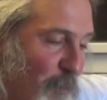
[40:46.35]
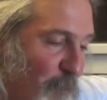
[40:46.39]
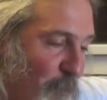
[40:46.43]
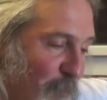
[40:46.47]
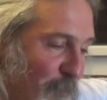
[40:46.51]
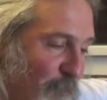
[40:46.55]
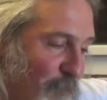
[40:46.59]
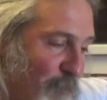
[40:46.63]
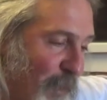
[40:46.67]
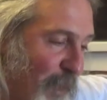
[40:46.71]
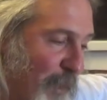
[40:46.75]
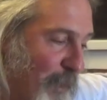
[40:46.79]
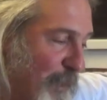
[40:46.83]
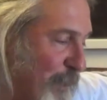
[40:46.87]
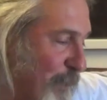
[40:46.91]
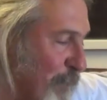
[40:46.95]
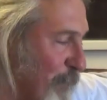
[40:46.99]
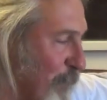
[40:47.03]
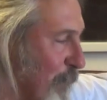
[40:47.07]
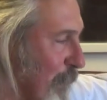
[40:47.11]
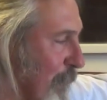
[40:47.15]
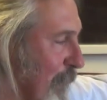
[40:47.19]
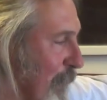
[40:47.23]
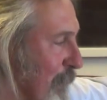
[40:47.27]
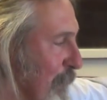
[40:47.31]
We're finally
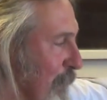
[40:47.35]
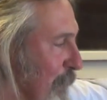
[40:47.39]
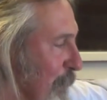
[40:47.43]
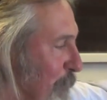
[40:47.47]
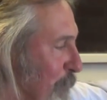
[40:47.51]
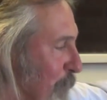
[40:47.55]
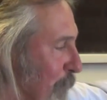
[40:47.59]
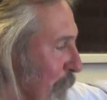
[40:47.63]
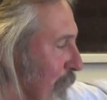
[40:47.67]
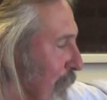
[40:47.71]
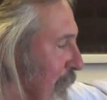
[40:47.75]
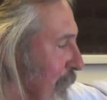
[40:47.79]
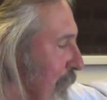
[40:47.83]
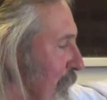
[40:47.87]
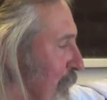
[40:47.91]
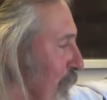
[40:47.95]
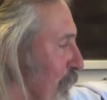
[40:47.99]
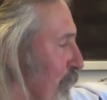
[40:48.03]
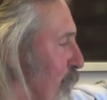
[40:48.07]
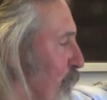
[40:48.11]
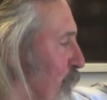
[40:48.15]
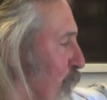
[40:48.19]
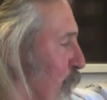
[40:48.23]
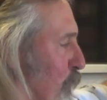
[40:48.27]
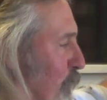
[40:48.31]
going to get the ability to
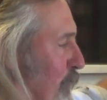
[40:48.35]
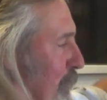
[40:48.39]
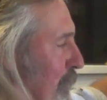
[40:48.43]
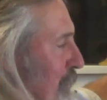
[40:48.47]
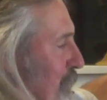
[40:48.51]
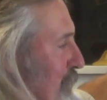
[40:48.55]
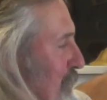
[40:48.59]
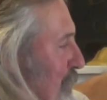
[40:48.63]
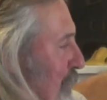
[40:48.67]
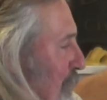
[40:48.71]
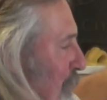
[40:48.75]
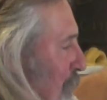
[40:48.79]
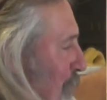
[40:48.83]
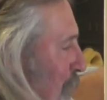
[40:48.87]
do this,